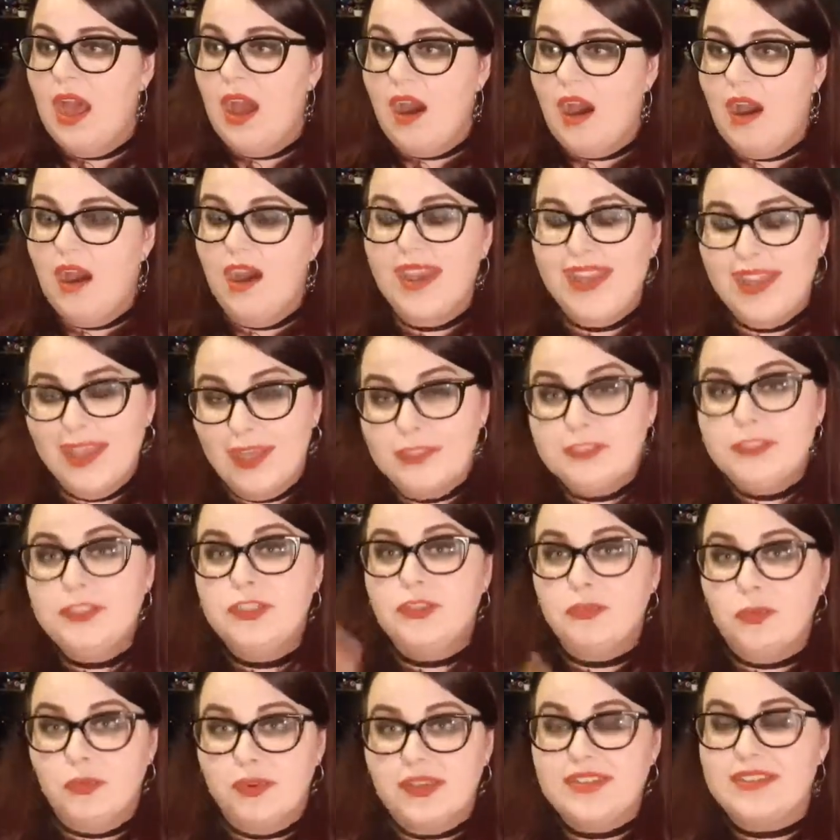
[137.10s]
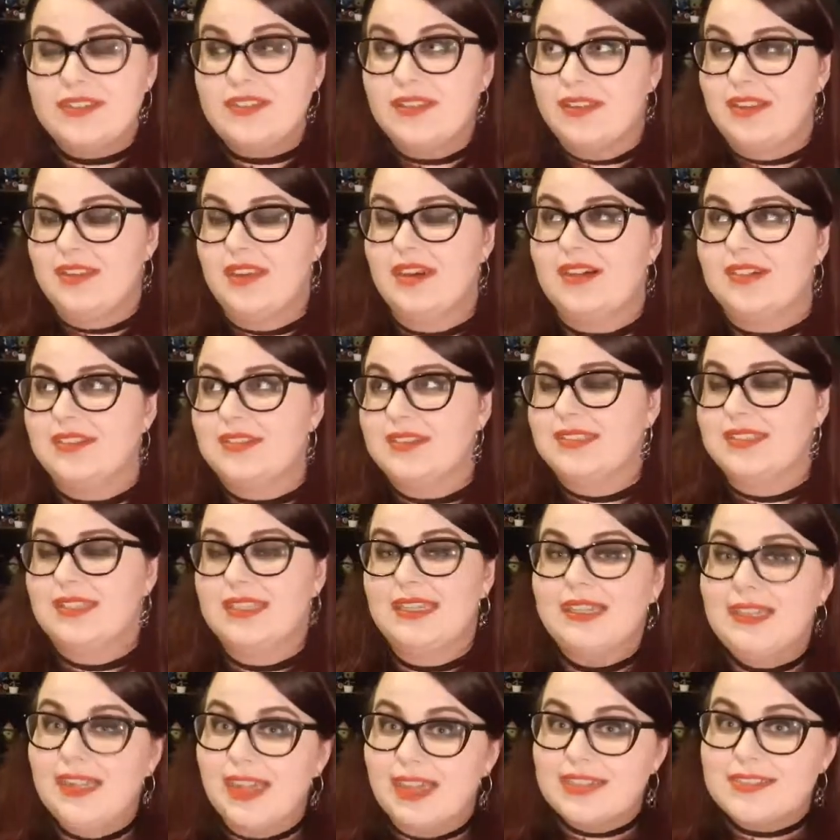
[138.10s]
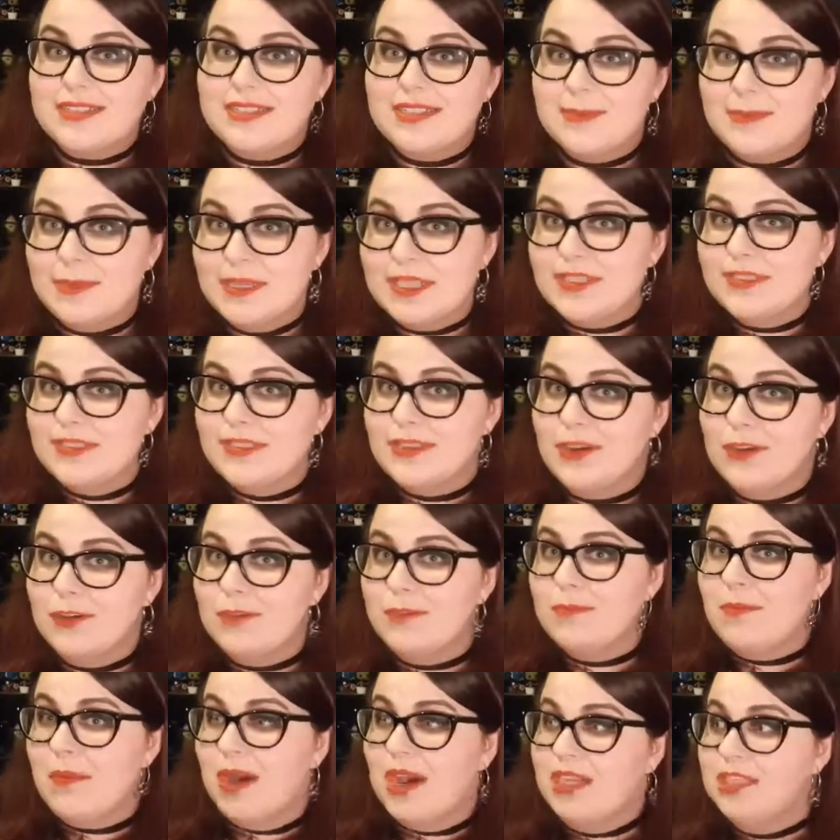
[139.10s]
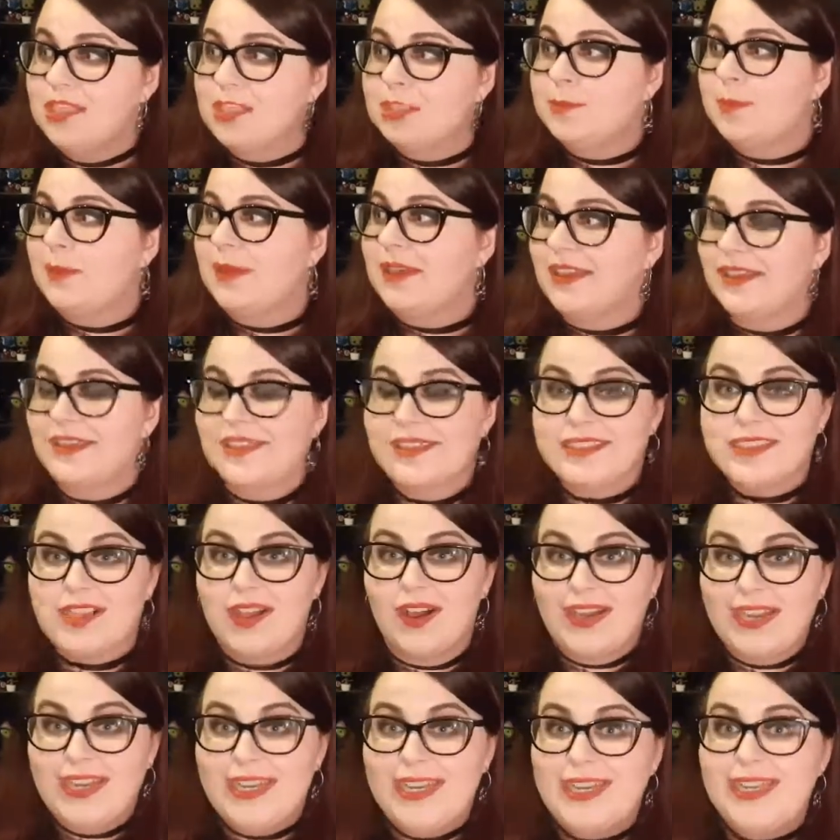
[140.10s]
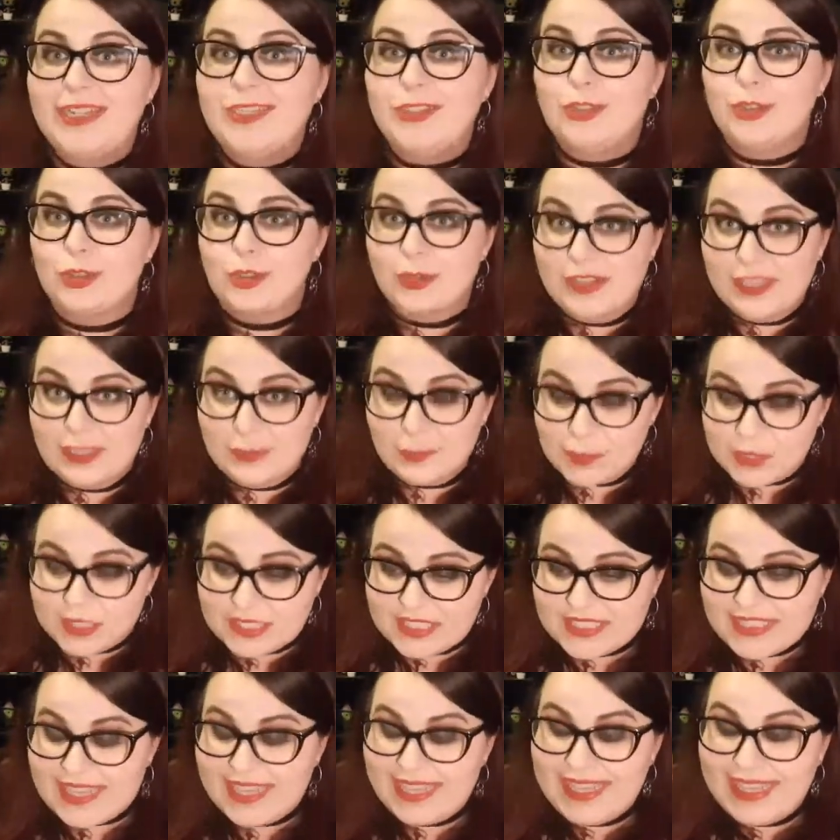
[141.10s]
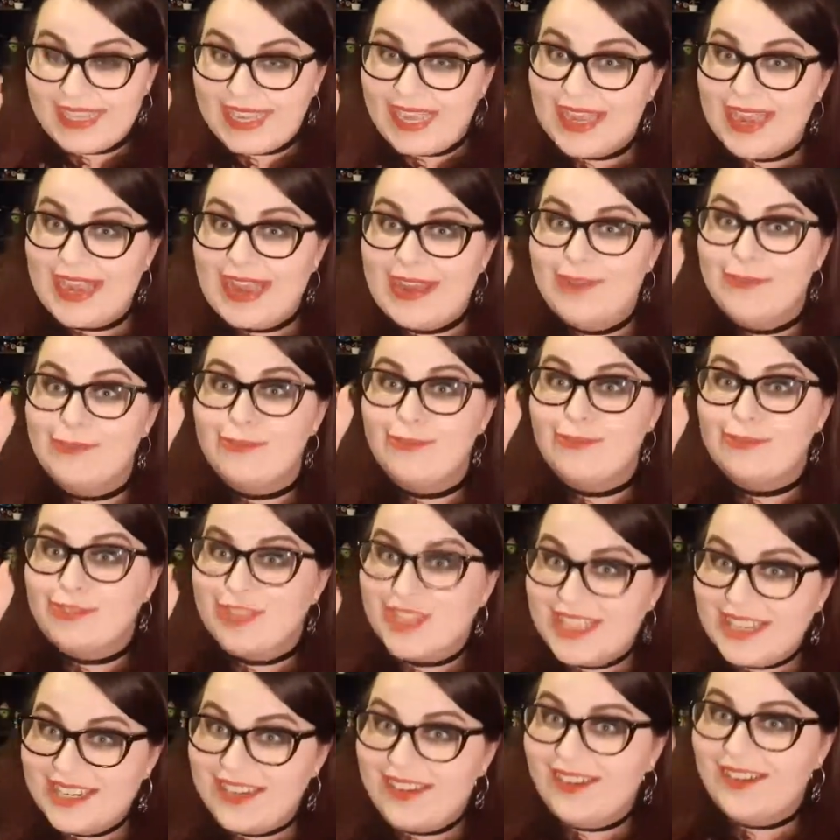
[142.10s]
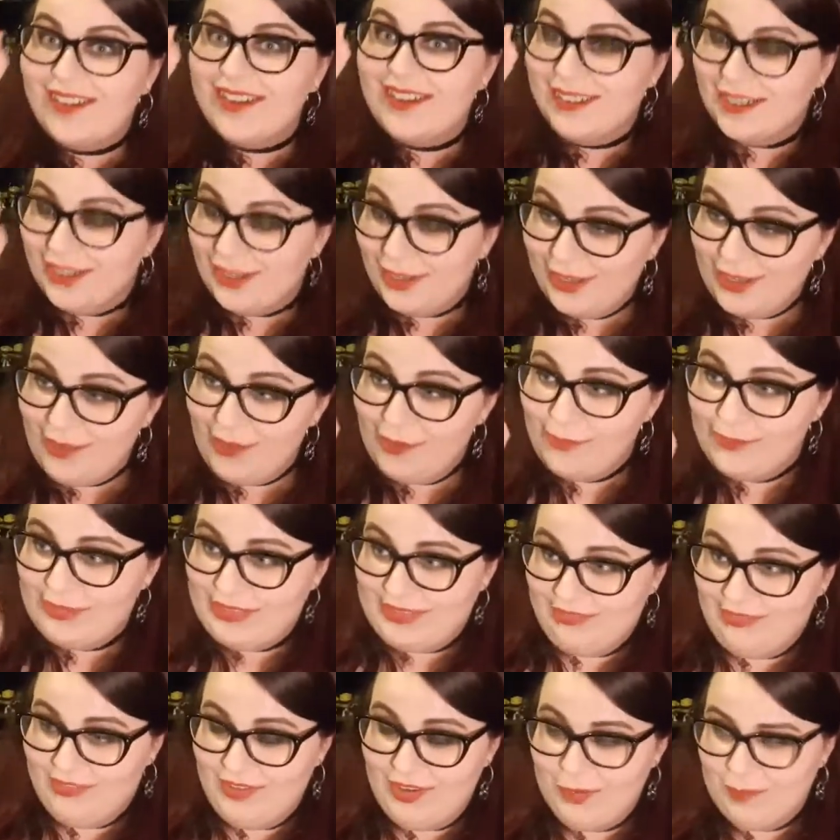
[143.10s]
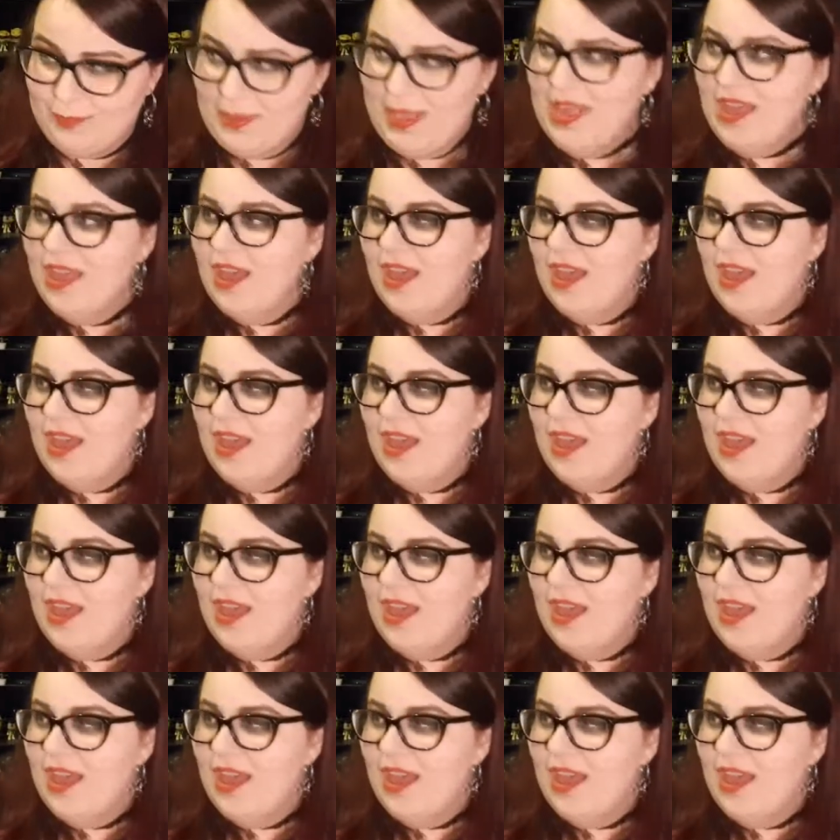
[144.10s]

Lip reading: I annoyed the girl sitting next to me so much because I literally was saying every line along with the film.